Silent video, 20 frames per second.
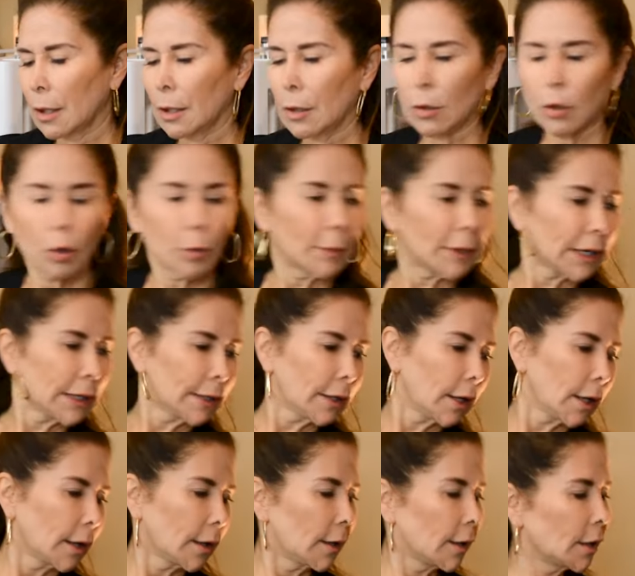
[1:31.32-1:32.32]
Normally,
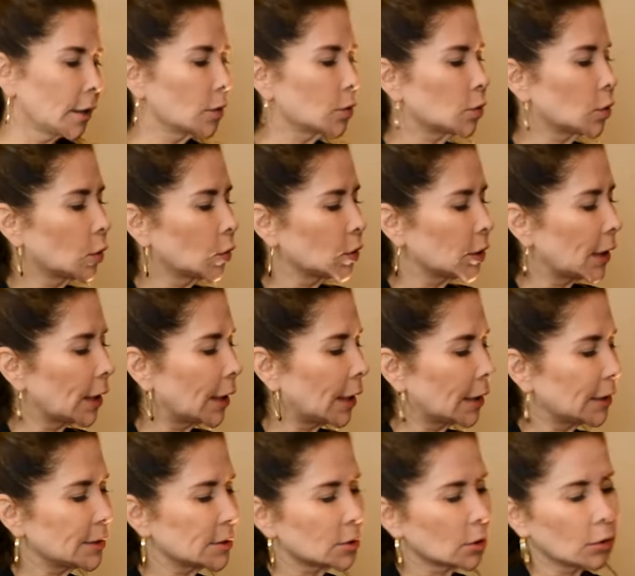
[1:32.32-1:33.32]
Rhonda
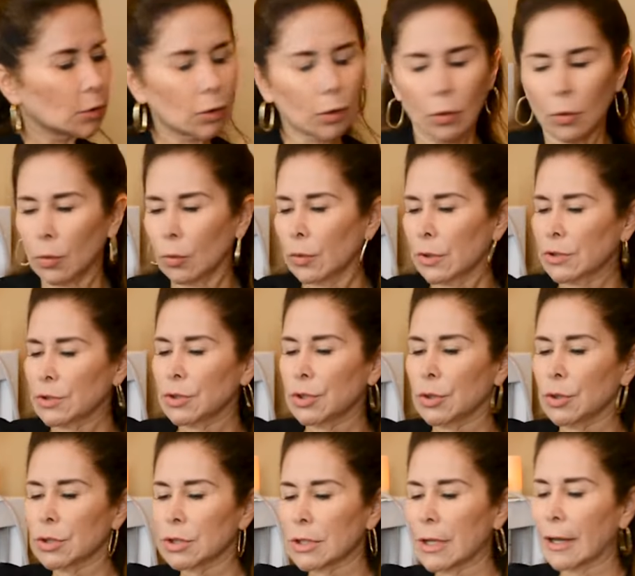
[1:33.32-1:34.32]
Allison always
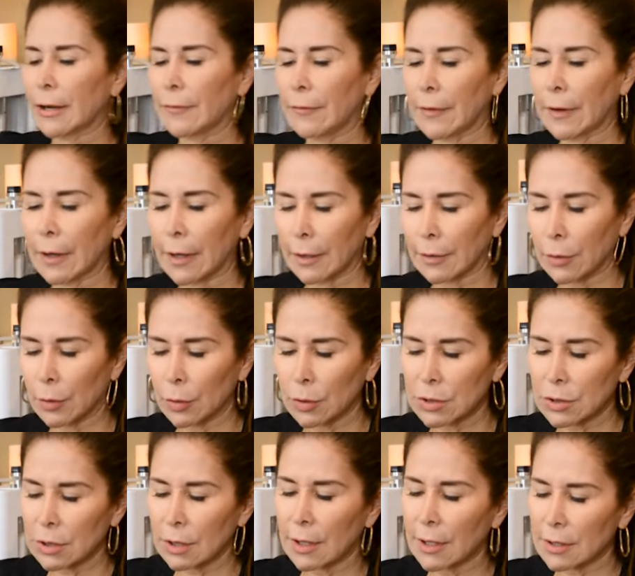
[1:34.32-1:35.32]
use alpha
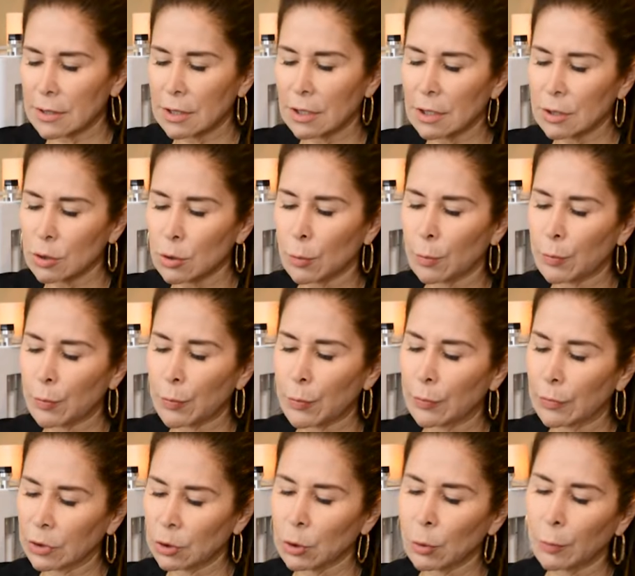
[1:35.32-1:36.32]
hydroxy acid to
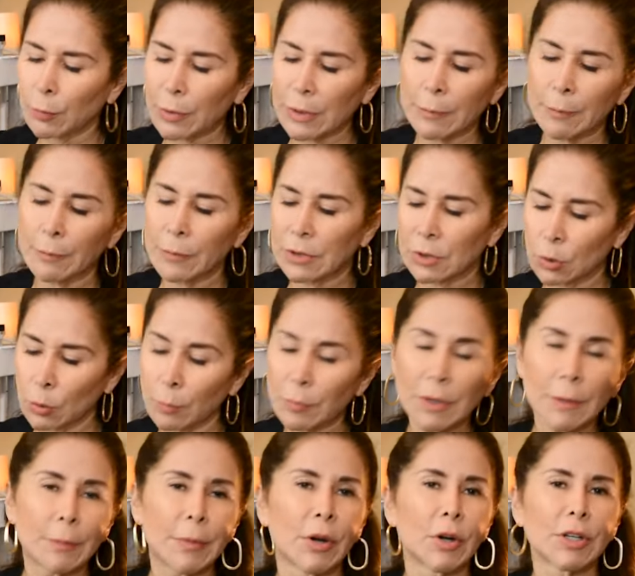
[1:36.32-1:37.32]

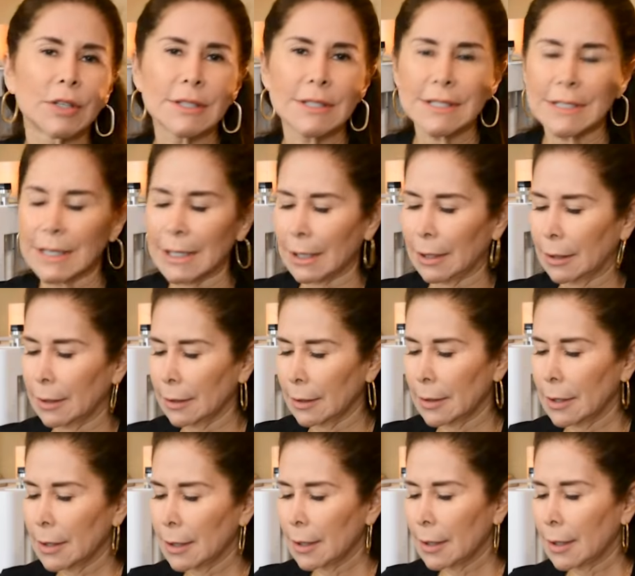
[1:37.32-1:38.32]
prepare the skin.
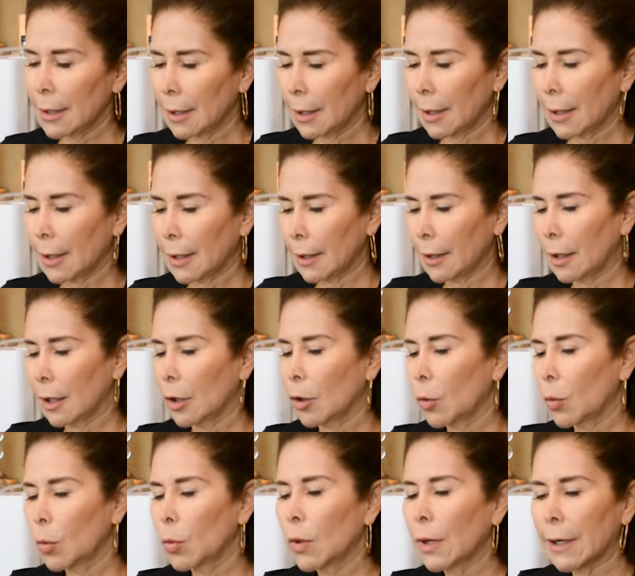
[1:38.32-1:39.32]

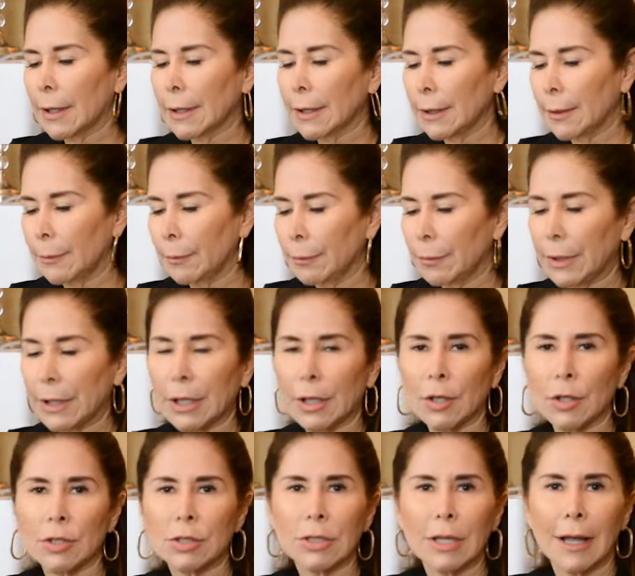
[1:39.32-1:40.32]
Why?
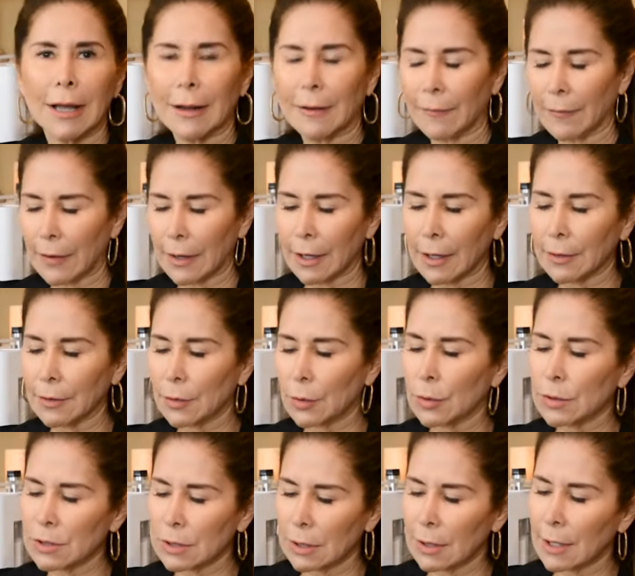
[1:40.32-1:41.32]
Because alpha
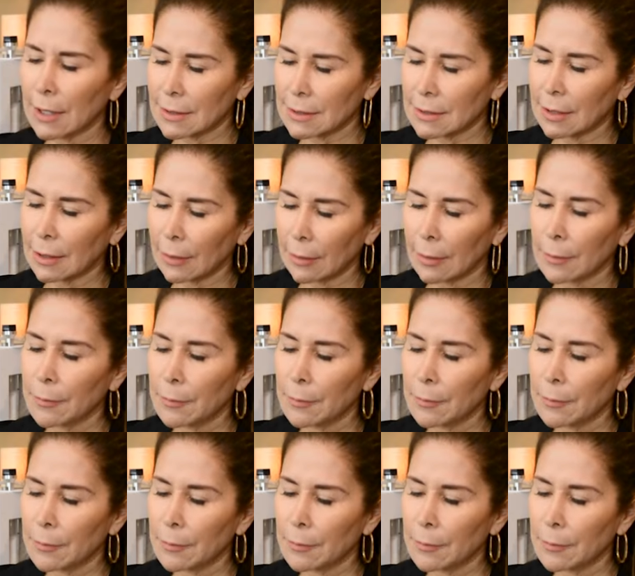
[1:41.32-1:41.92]
hydroxy acid